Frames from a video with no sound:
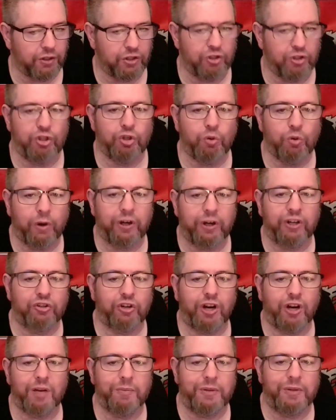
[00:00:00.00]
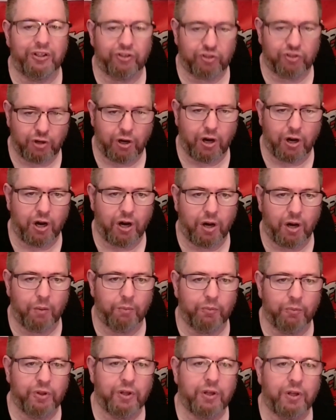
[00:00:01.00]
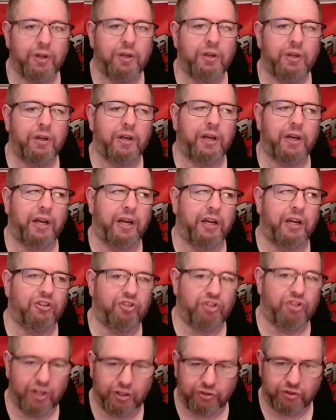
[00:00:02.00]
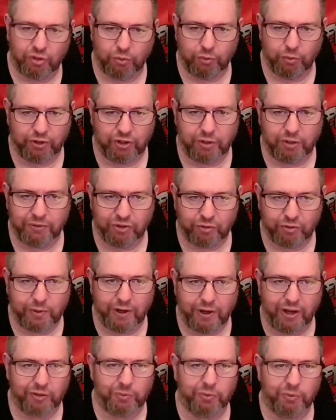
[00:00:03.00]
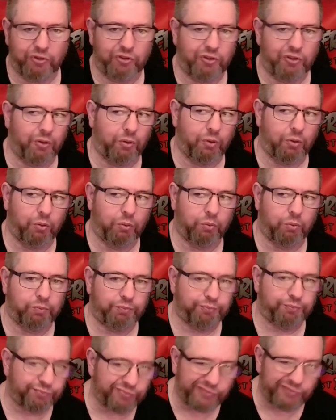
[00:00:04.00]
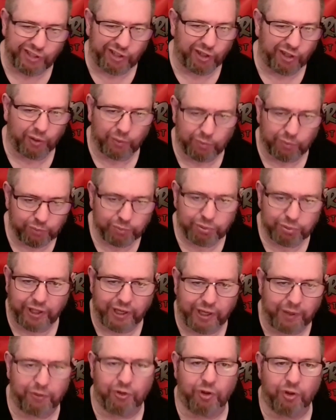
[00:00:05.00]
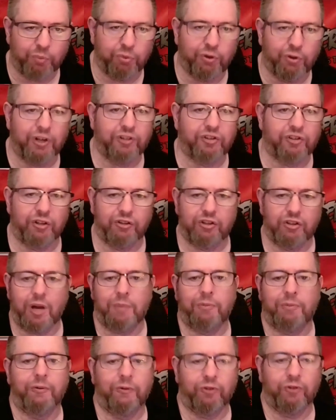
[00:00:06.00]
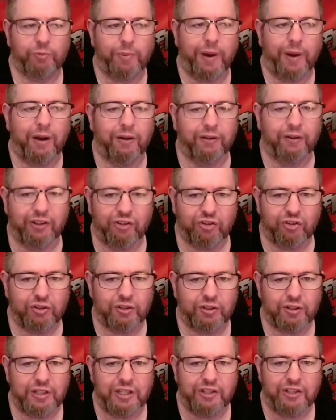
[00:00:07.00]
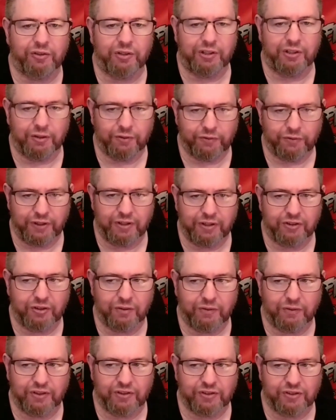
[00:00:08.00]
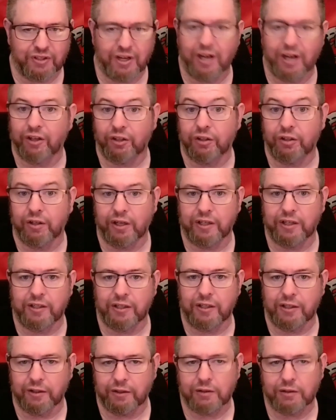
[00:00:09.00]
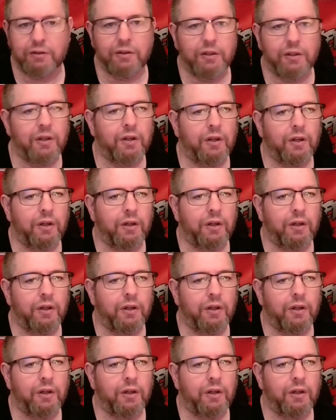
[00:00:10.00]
you do want to try to be as calm and gentle with them as possible. So, playing with your brush on top of a spider that's easily defensive is not a good idea.